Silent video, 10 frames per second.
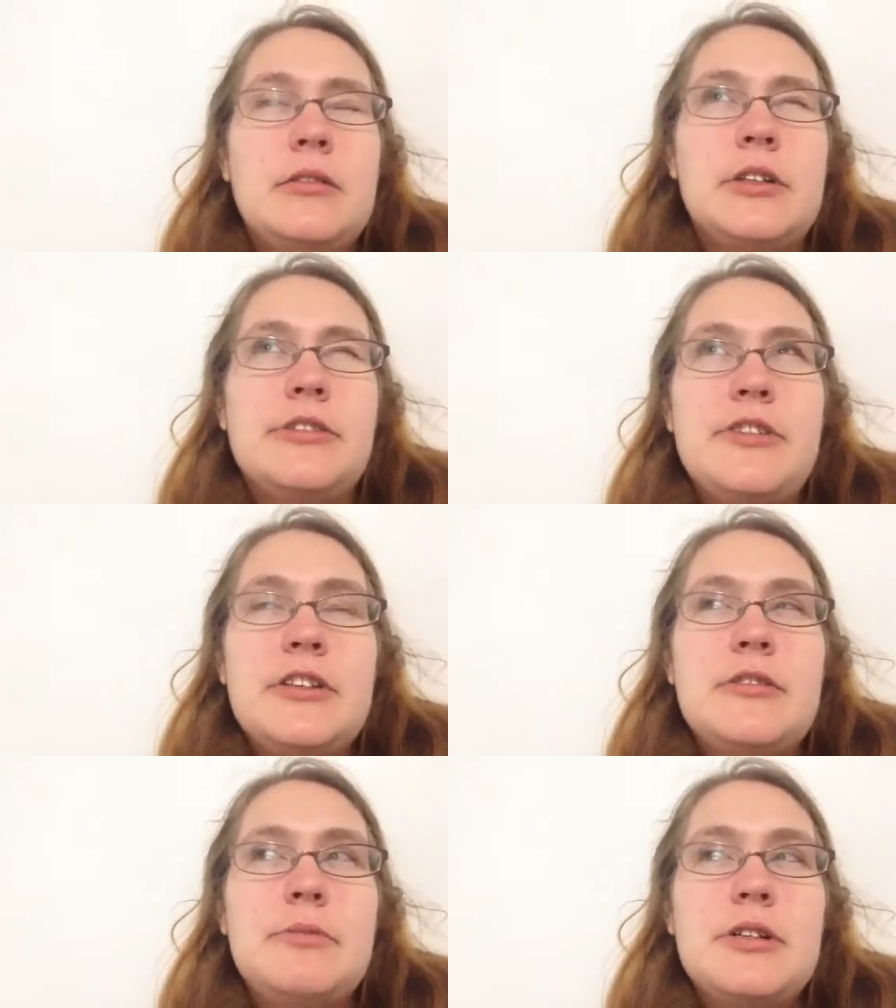
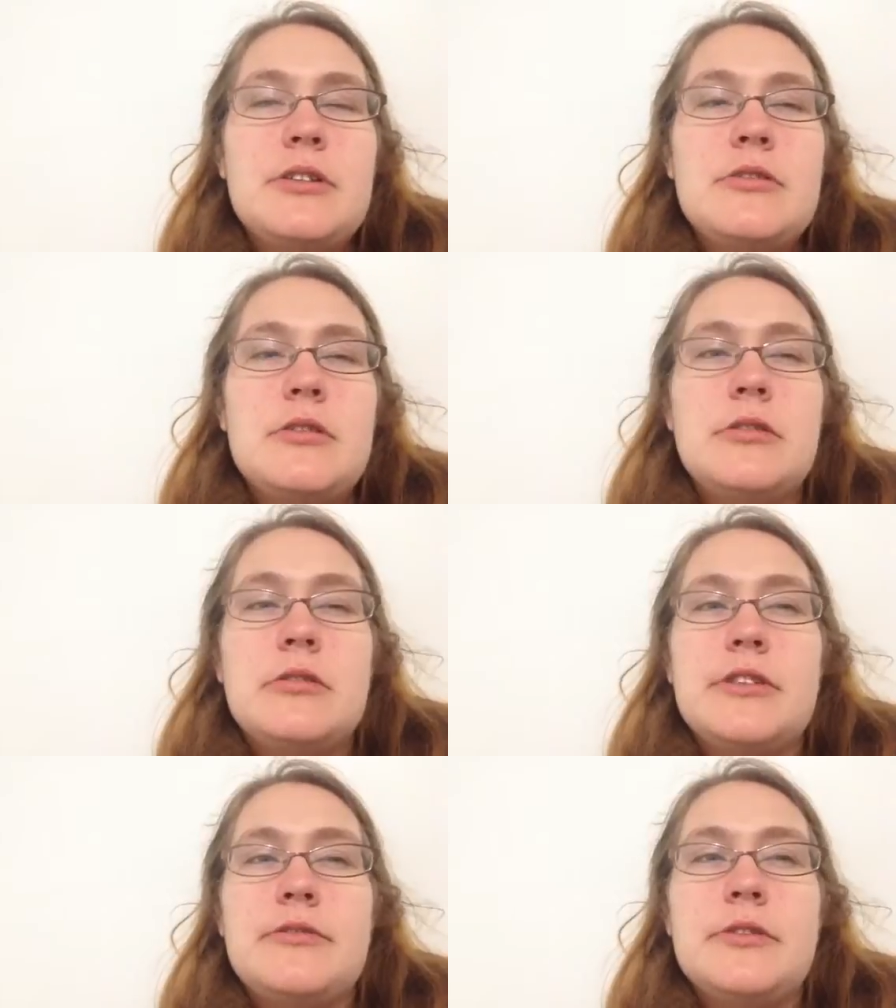Griffith Bridge,
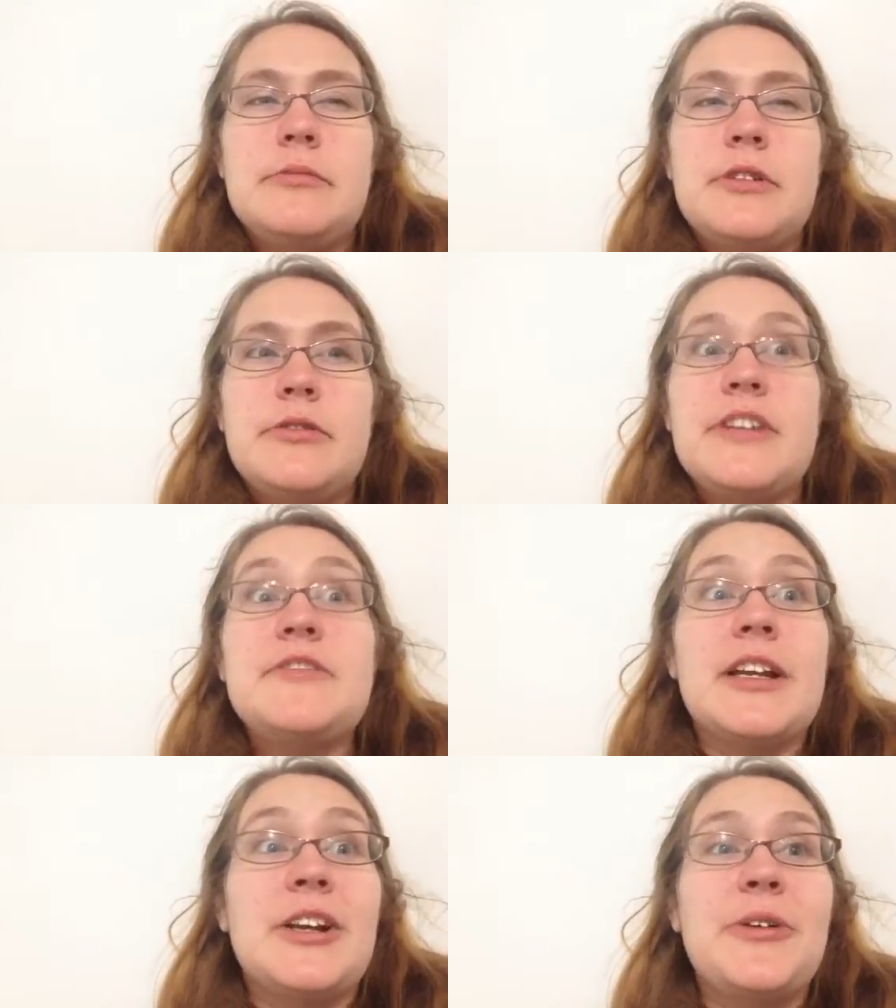Griffin Bridge,
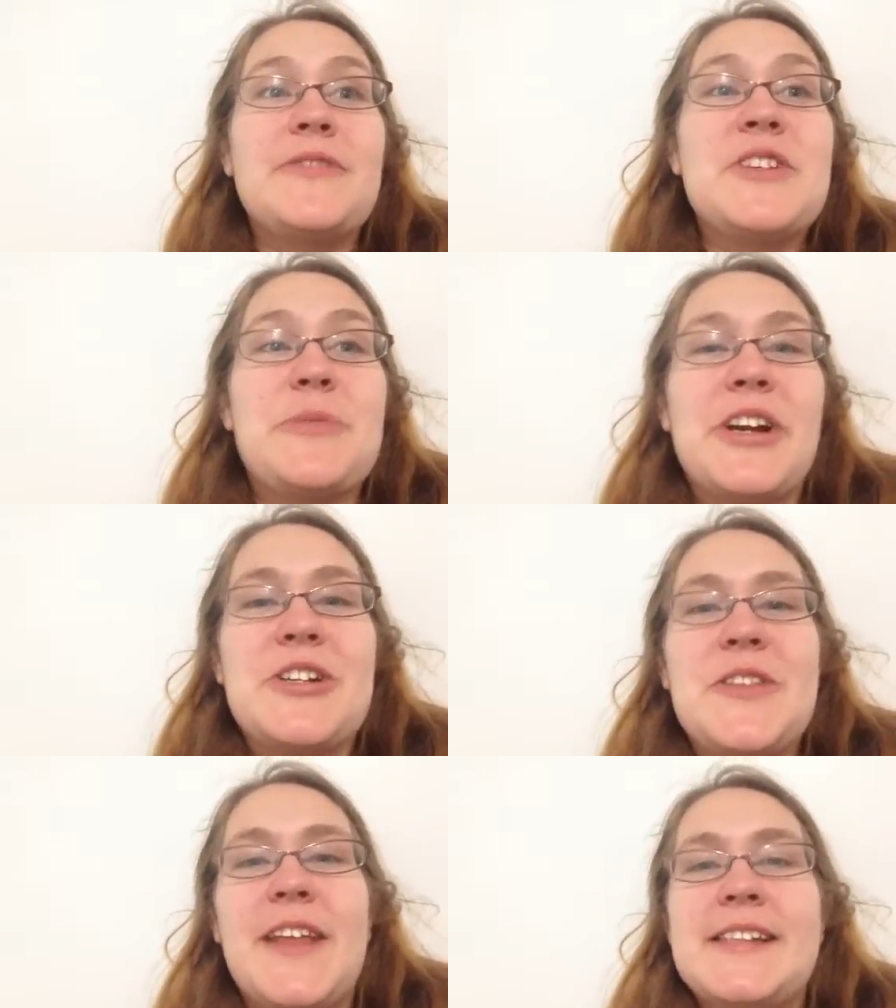Grifton, Grifton
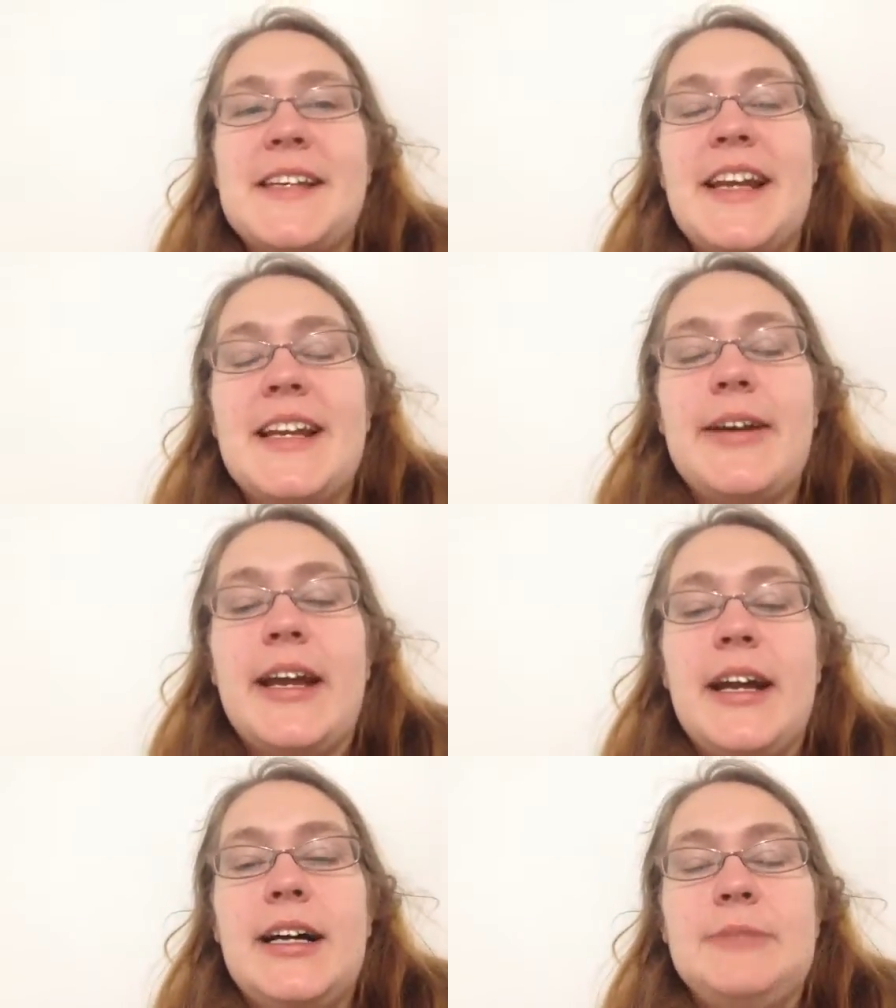Bridge. That's it.
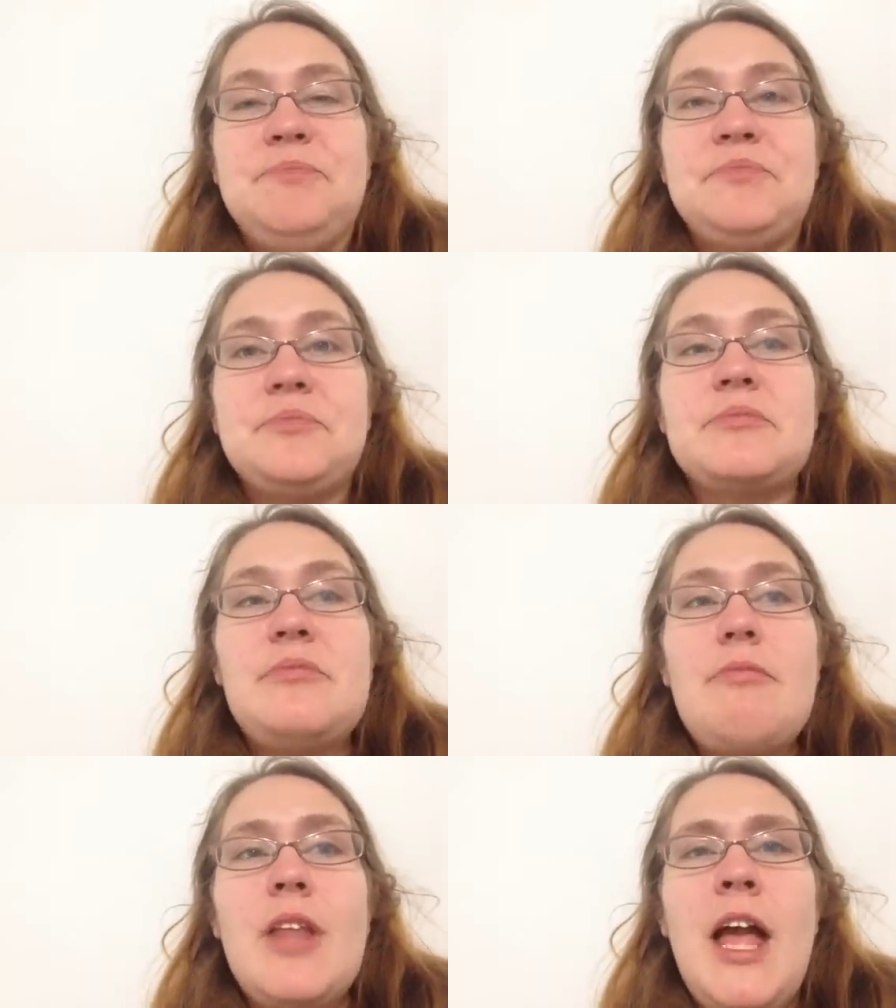Anyway, um,
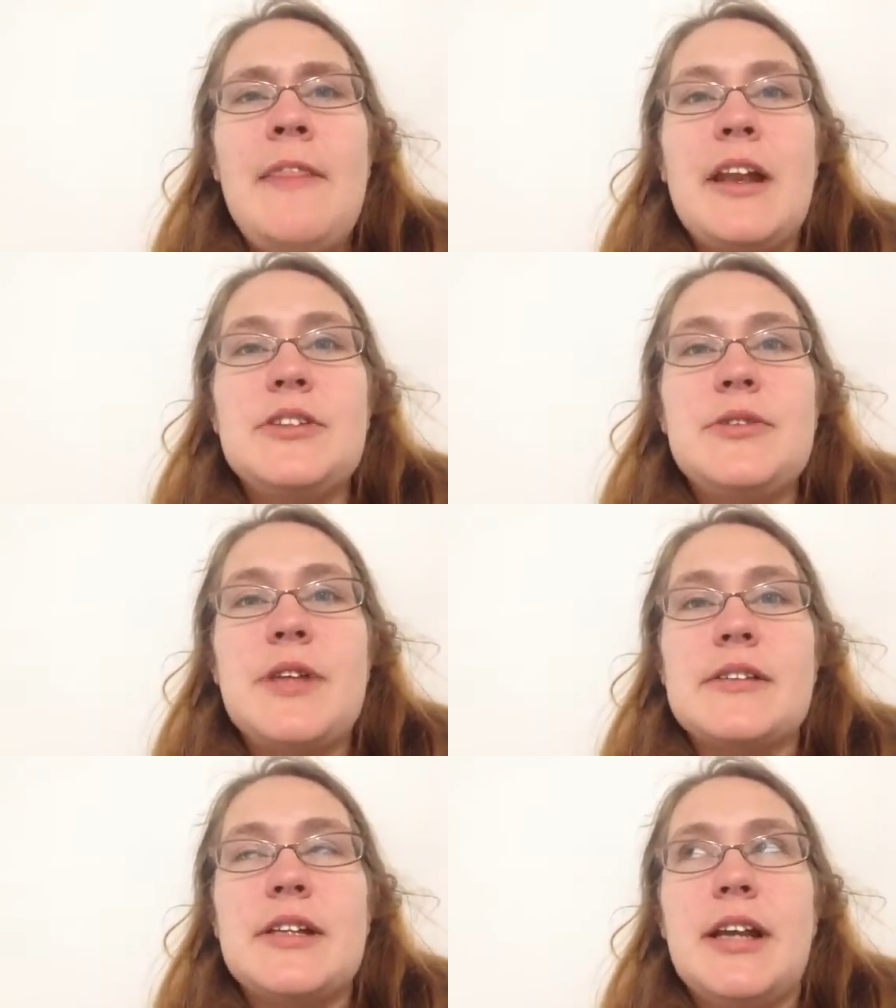and then in
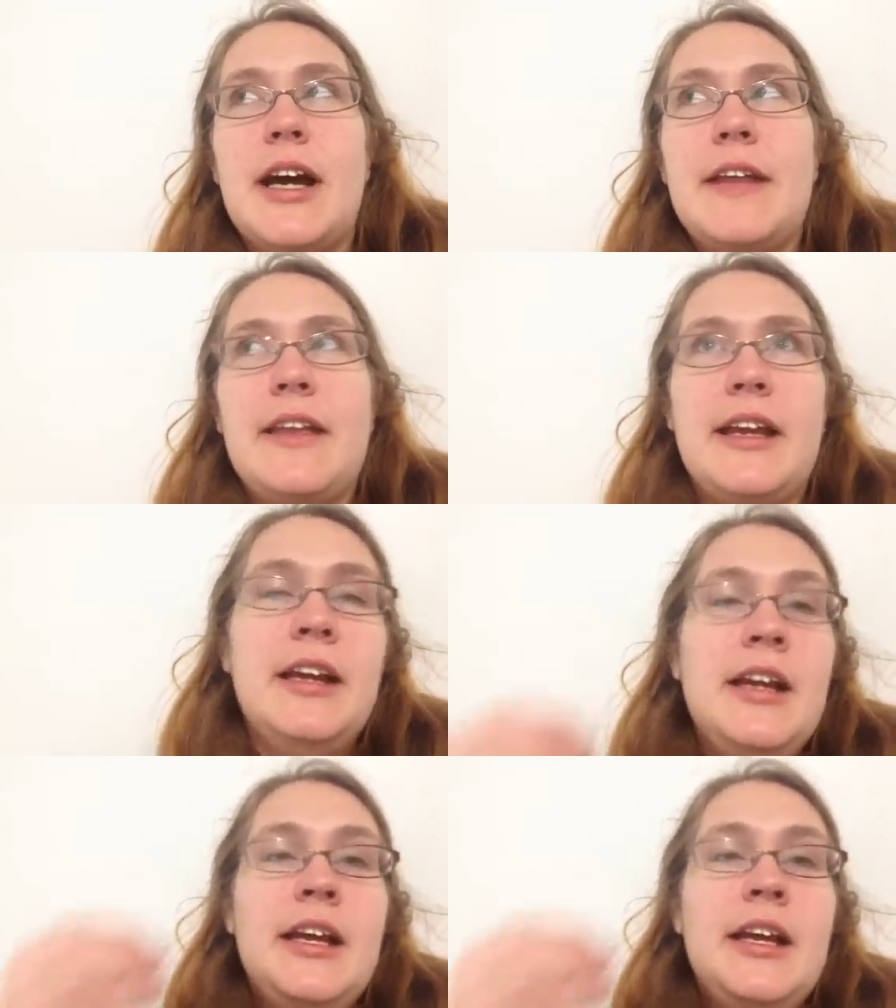2009, they